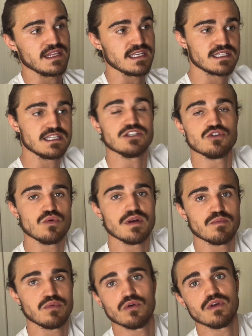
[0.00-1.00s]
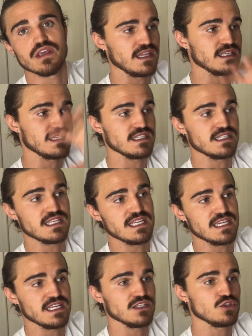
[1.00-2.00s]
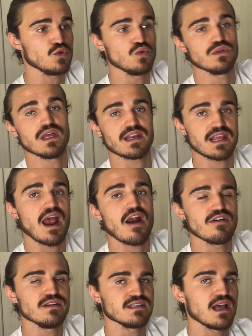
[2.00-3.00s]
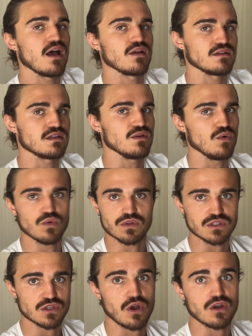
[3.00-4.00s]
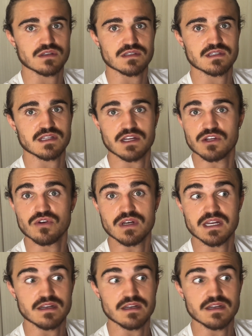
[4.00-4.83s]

This is your employee. This is the tool that carries out all the tasks that you need.